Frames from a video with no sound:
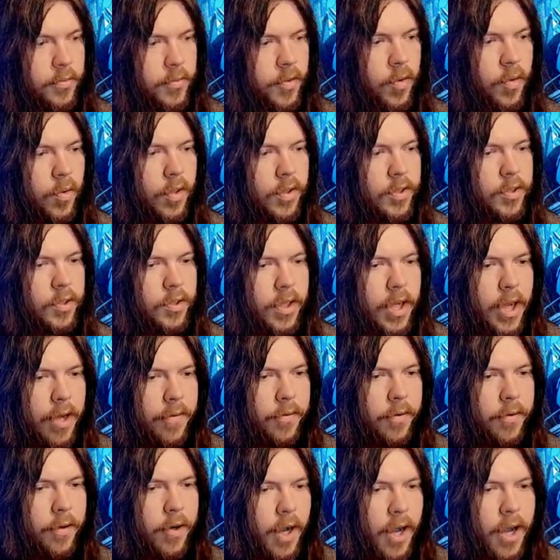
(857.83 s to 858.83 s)
This will
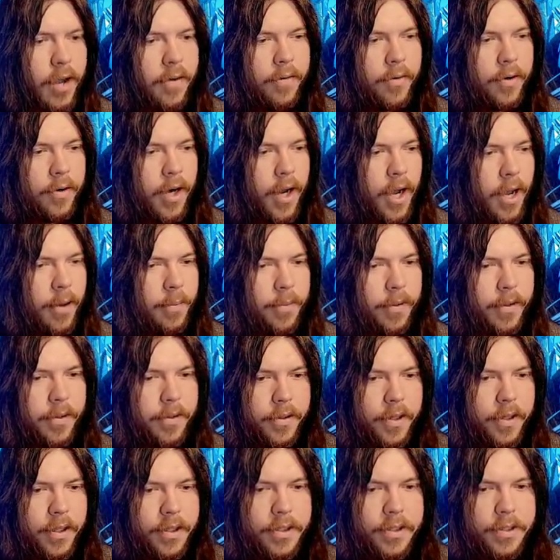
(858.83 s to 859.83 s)
never, ever happen.
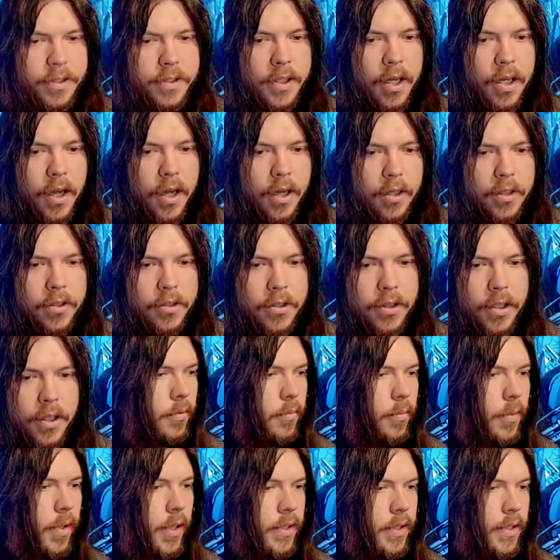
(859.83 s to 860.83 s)
This sucks.
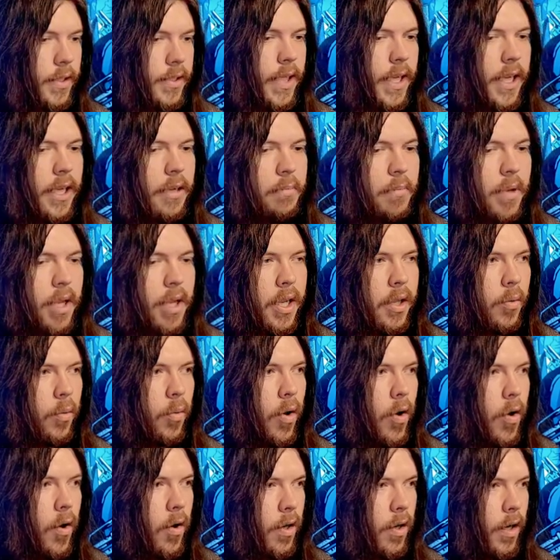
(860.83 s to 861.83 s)
It's a 10-minute
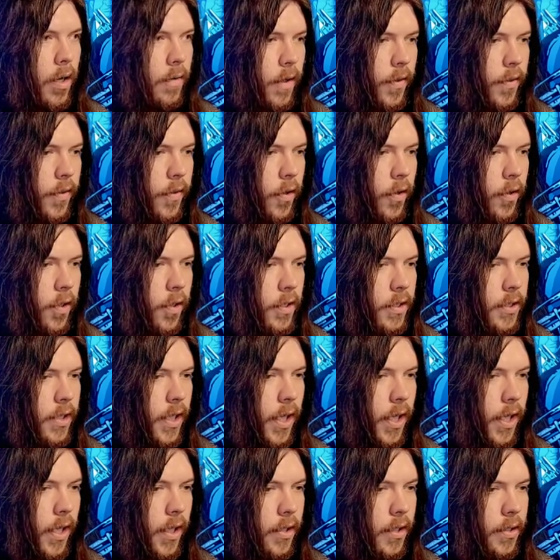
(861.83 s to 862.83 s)
walk and I've got 30
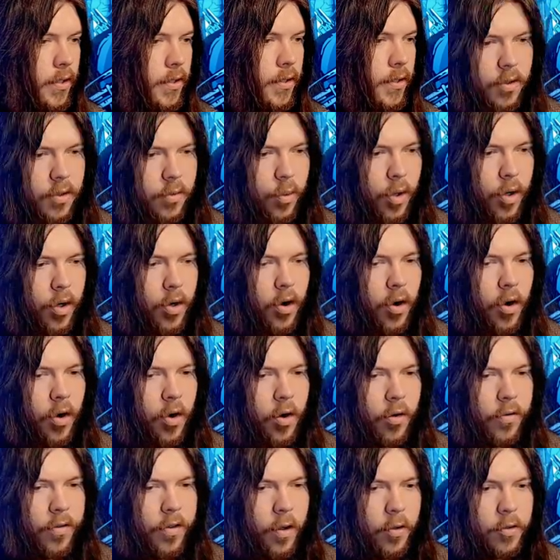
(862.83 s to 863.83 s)
seconds. Where
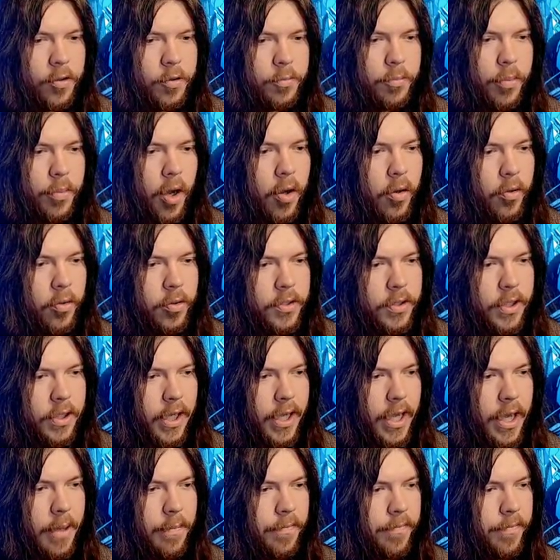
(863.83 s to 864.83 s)
are those boats I
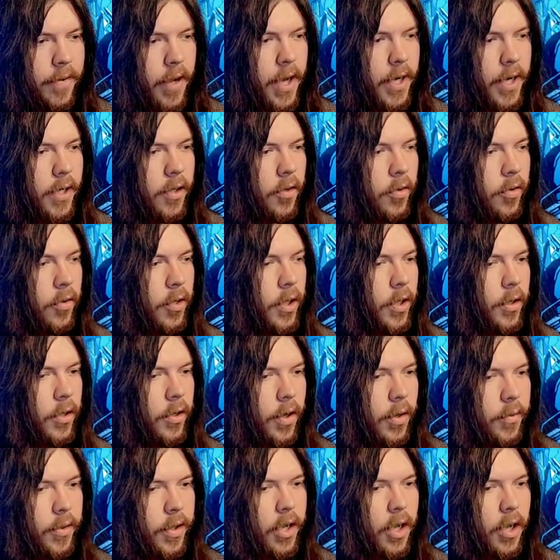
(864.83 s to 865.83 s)
kept finding earlier?
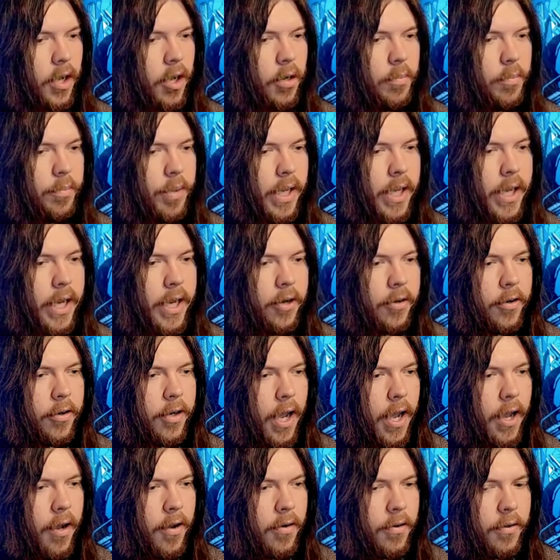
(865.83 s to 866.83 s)
Are they not going to be here
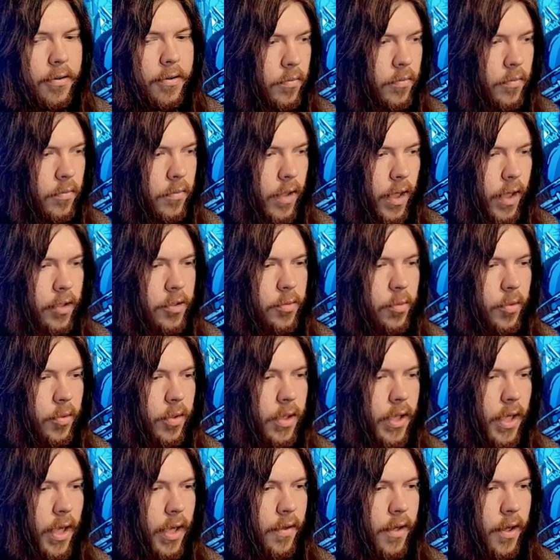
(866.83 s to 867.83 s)
now? There's one
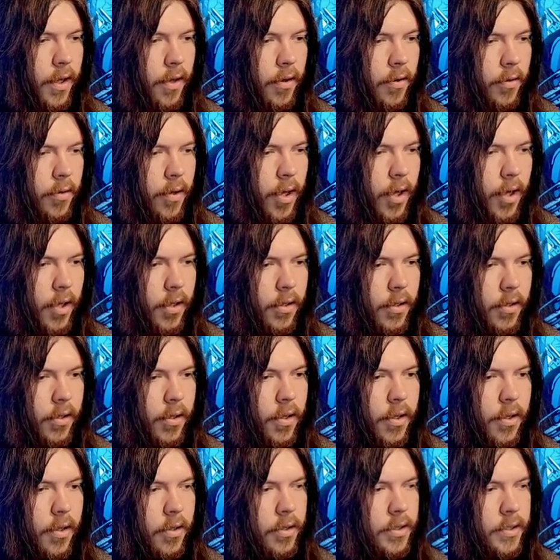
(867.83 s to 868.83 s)
down there. Okay.
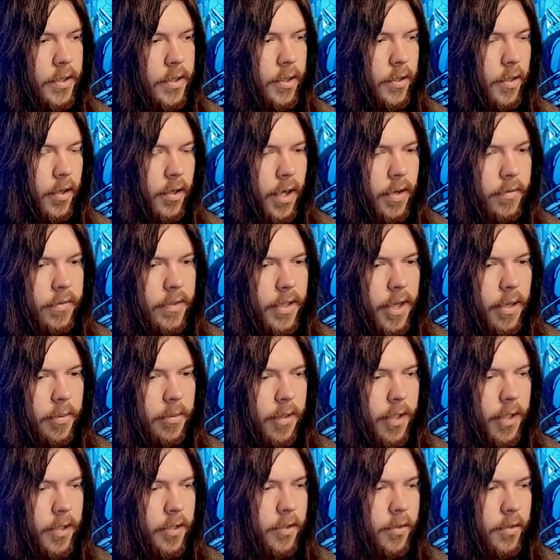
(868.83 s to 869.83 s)
Still not going to have time to
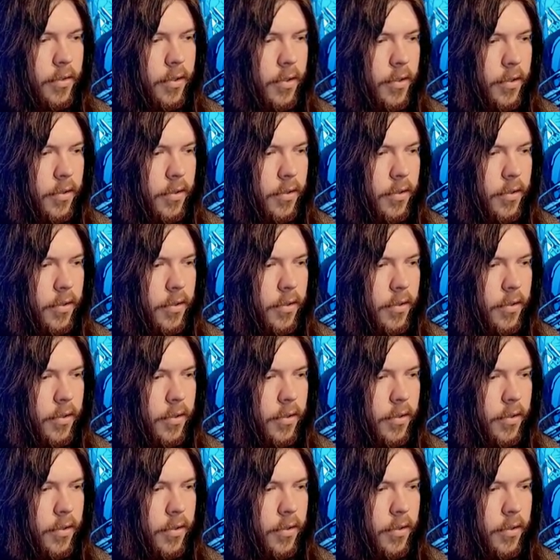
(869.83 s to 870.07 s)
get to it.